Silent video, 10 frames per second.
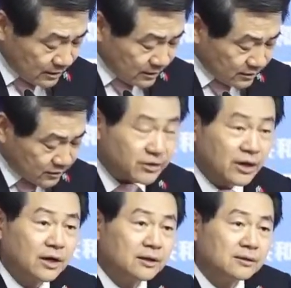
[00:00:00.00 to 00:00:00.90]
During a
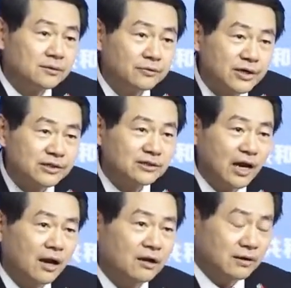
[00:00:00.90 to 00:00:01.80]
recent
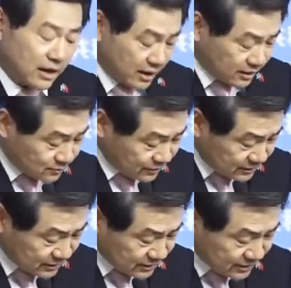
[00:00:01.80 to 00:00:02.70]
dialogue I had with
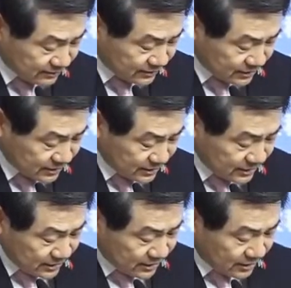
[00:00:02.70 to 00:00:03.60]

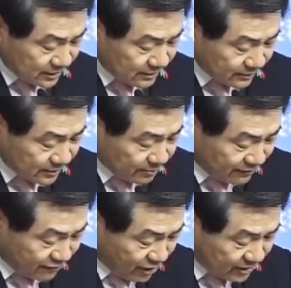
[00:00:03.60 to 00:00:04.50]
my
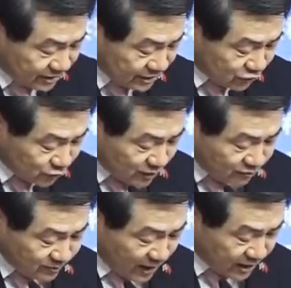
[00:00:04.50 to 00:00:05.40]
friend Kishu
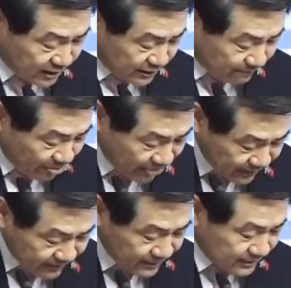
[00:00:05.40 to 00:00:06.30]
Mahbani,
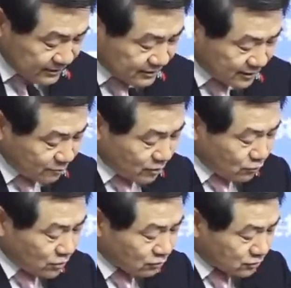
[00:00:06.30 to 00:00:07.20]
someone who
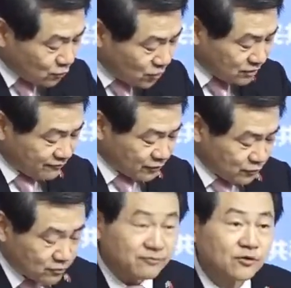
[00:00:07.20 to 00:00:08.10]
also worked for UN
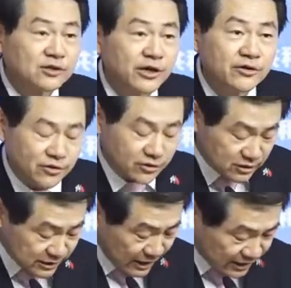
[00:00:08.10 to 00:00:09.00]
for 10 years
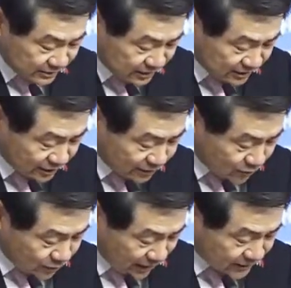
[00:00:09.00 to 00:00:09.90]
as a
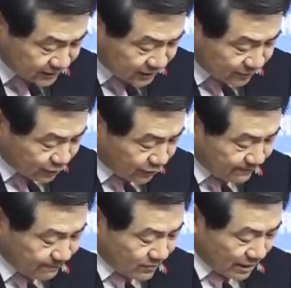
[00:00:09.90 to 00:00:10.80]
ex-Singaporean
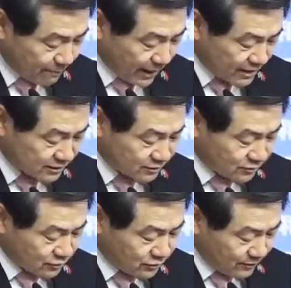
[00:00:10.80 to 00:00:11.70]
ambassador to the
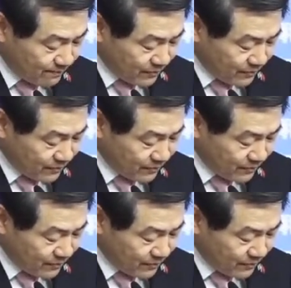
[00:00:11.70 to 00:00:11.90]
UN